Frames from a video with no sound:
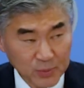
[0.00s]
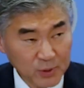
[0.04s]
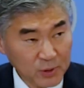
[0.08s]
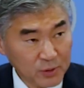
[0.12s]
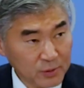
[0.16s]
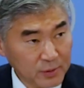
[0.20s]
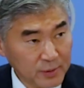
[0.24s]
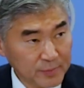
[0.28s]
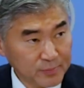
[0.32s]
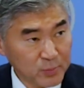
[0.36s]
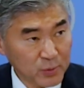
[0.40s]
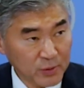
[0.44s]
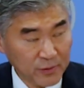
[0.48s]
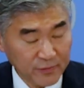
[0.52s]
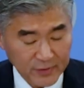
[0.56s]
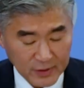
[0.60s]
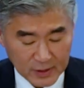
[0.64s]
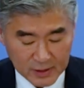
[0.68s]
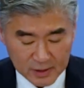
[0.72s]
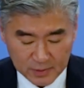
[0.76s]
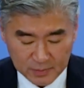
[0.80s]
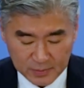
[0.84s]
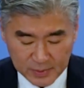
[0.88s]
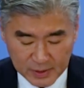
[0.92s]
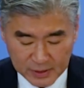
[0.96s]

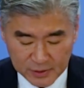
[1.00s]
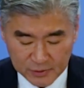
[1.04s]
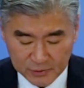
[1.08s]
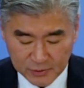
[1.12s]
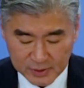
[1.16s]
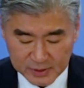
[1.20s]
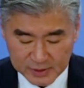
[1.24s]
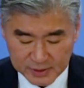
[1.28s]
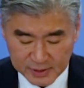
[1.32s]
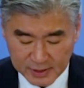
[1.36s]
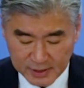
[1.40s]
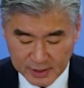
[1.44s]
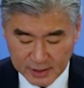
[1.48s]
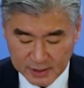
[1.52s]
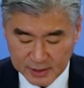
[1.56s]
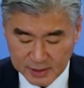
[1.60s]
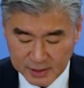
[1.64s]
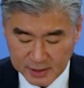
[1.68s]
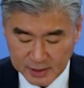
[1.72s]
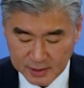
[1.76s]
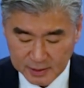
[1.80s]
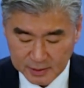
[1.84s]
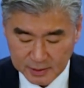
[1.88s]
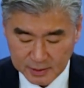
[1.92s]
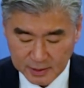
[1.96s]
provided by
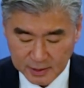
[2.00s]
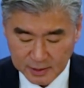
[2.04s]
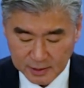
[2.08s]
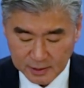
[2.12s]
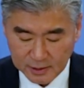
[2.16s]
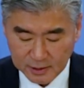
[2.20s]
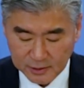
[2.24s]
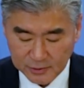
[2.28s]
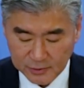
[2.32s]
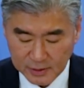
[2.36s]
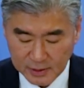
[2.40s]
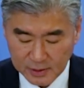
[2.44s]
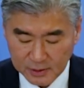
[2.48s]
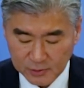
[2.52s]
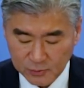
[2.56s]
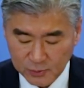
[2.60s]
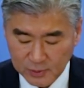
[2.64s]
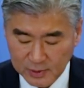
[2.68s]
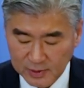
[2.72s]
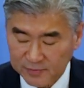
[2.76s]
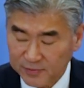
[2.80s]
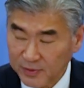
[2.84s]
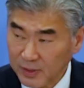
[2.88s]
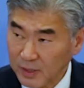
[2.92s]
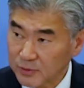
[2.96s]
USAID, including
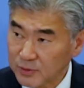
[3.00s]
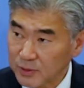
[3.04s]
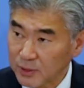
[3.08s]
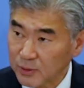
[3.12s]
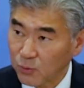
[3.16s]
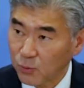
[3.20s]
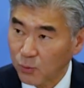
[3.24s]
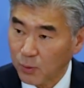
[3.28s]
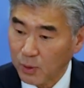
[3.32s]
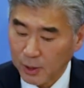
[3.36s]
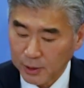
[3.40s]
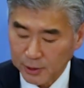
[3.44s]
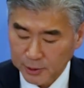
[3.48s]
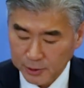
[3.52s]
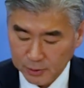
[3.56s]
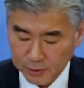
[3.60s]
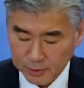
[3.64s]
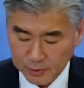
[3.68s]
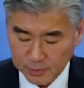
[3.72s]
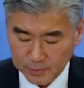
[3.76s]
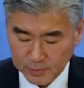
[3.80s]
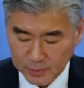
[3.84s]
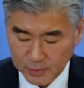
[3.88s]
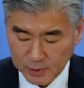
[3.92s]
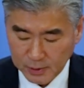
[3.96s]
12,000
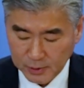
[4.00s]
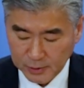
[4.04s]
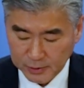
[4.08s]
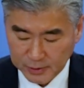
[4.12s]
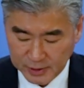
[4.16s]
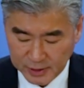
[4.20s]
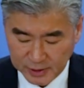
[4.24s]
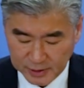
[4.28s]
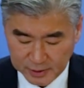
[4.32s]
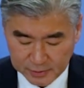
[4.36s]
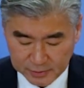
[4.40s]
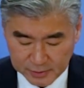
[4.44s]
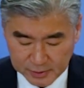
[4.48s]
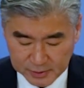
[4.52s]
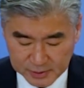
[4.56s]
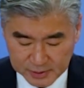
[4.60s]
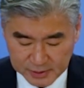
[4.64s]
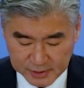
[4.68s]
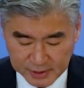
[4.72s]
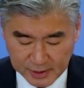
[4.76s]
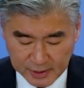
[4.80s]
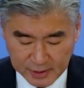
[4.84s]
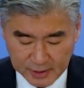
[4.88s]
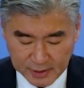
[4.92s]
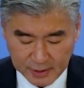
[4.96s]
water
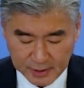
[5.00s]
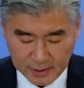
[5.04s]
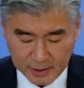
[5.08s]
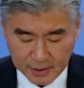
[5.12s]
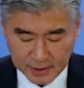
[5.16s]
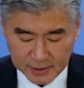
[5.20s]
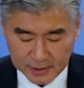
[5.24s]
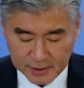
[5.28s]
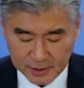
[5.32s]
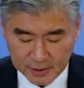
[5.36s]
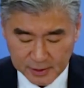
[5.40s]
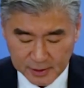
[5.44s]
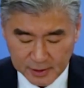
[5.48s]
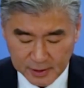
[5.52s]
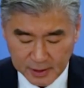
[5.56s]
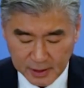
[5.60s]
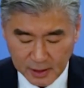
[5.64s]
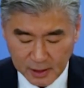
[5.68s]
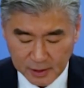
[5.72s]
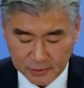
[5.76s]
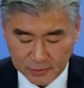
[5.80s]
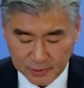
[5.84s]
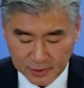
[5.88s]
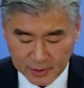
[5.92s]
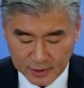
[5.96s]
containers and nearly
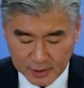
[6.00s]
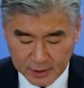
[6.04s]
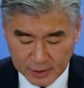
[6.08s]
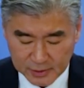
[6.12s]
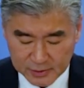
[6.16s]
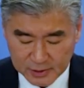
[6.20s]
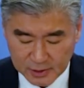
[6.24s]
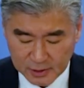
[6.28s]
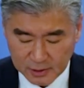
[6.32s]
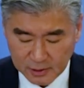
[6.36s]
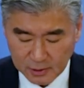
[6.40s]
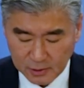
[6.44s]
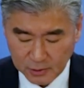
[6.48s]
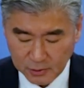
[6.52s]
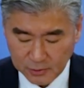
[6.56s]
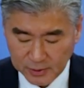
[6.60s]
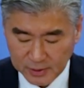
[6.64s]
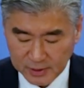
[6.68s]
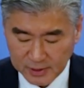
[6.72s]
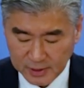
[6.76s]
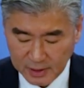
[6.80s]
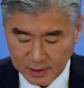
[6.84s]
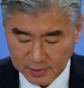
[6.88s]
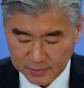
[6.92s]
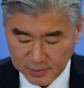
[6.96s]
100,000
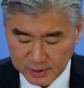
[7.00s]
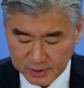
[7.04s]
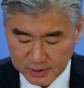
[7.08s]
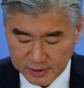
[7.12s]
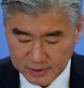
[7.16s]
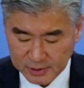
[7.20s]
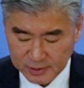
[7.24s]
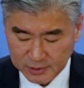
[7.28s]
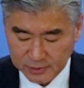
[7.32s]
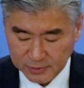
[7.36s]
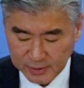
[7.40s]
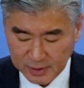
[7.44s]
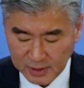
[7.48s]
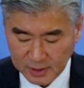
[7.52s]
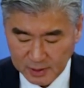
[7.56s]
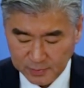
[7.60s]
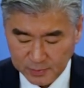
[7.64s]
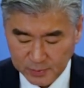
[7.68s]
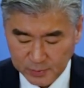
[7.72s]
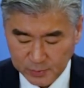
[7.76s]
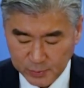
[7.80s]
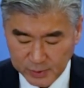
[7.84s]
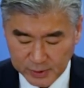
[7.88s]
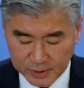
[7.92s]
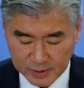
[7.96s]
chlorine tablets to help
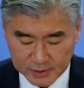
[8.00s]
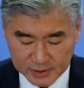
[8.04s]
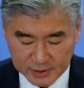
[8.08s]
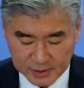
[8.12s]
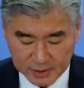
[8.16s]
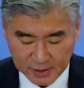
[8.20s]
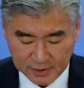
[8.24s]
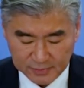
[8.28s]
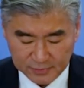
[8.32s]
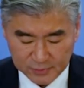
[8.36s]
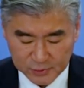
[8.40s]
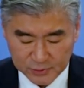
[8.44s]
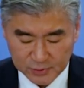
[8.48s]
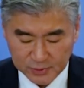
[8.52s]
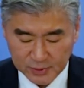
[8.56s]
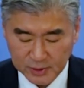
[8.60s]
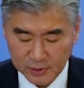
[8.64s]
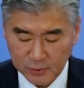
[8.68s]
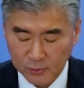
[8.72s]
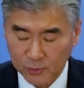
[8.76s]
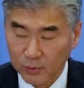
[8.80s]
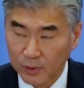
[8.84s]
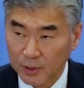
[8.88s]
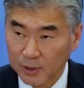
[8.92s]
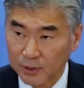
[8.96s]
bring safe
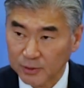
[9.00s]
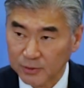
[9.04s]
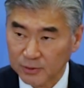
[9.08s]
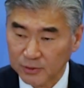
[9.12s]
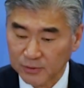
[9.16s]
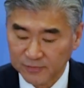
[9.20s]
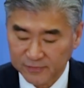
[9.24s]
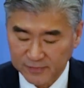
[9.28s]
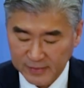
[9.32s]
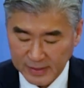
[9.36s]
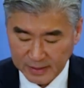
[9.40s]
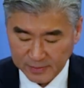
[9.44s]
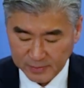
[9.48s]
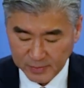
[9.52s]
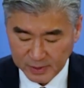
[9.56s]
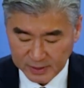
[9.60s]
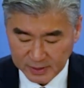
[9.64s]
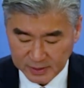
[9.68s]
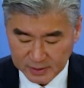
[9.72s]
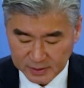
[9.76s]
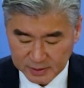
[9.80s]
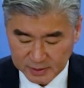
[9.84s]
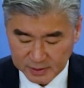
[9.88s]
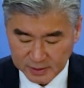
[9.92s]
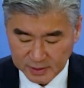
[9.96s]
drinking water to
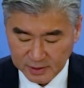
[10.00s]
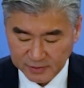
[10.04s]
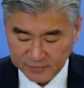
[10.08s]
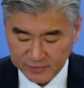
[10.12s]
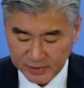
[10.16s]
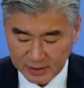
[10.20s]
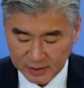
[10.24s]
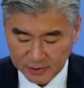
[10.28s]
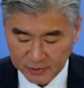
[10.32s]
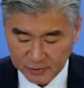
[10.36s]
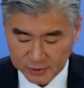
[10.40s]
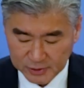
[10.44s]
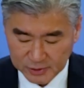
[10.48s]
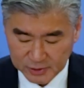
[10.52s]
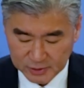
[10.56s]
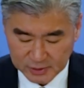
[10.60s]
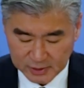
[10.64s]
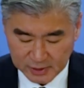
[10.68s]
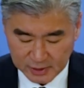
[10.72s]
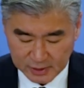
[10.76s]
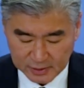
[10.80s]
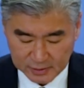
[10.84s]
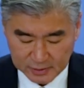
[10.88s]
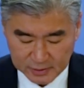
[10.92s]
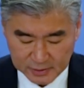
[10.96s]
families in evacuation
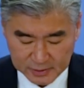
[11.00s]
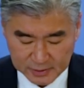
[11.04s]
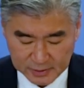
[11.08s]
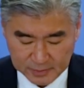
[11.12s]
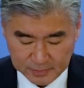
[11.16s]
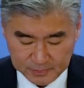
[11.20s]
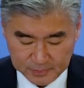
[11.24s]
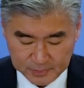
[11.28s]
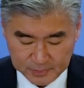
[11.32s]
centers,